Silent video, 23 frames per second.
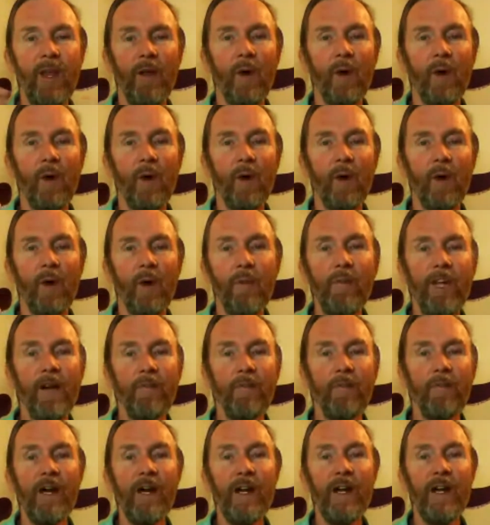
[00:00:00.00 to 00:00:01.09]
And when we
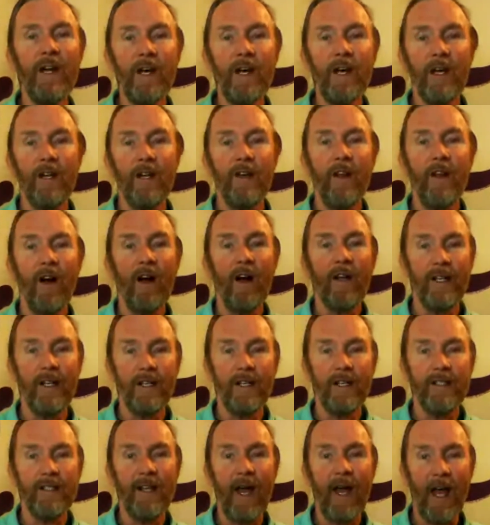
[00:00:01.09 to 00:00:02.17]
become
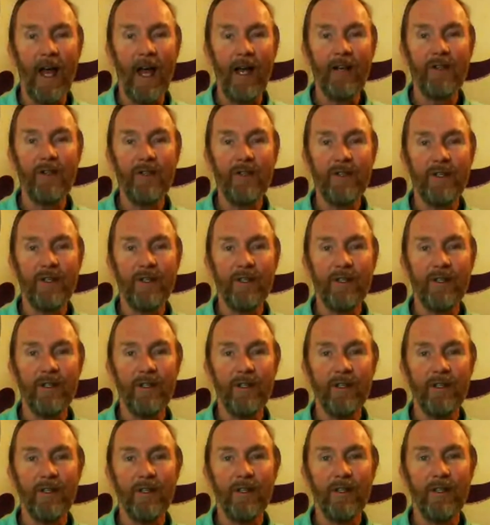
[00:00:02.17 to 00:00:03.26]
non-attached,
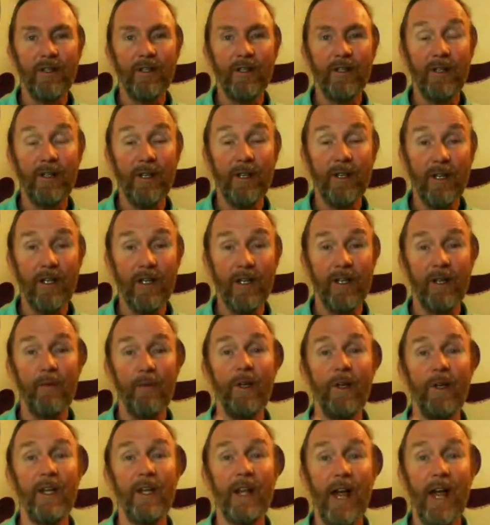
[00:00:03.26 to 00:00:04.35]

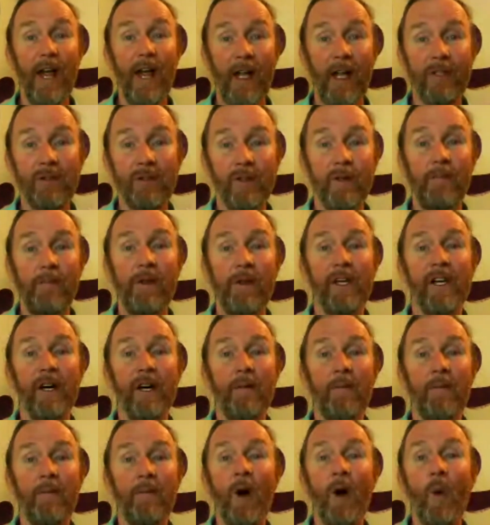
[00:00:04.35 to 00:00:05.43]
then we can actually
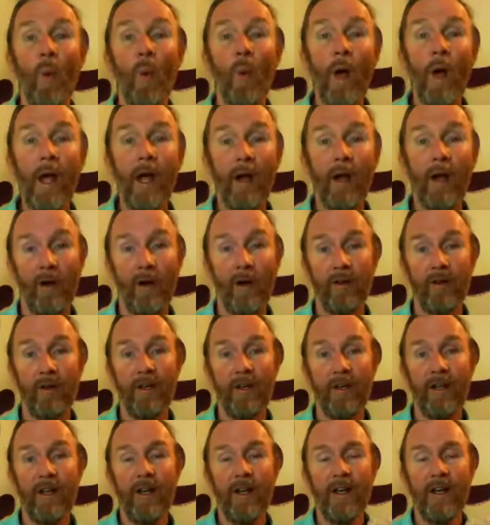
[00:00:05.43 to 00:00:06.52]
become aware of
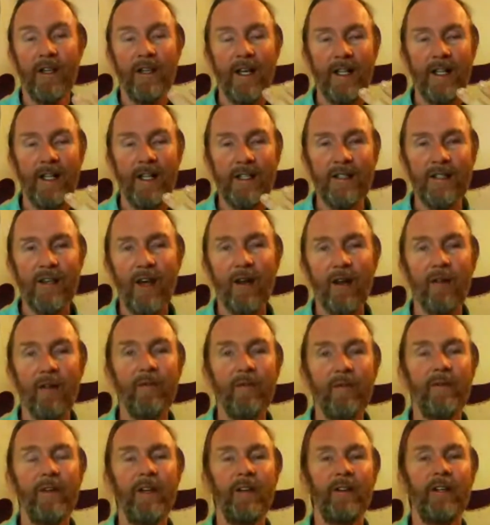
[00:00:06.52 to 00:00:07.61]
that
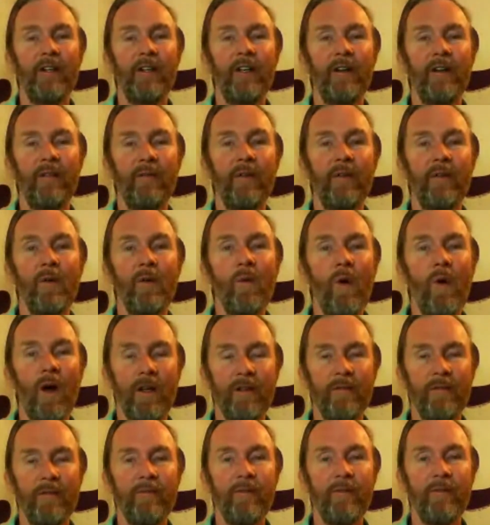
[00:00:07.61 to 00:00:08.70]
subtle feeling of the
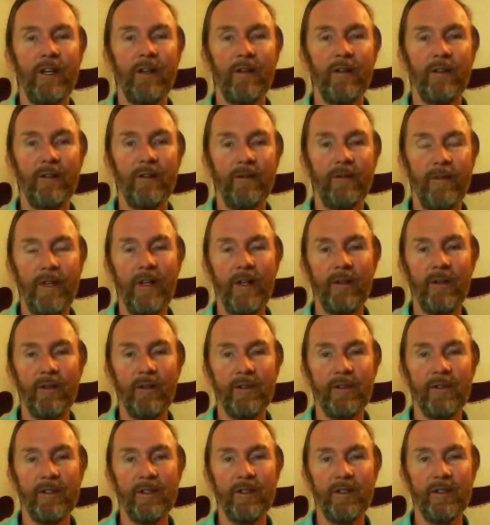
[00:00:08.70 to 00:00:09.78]
quantum
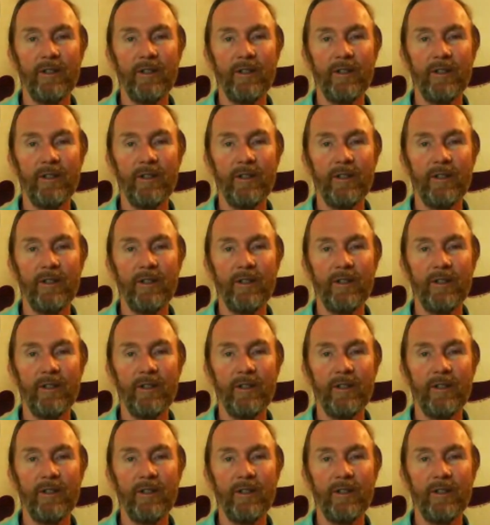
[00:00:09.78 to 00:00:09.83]
field.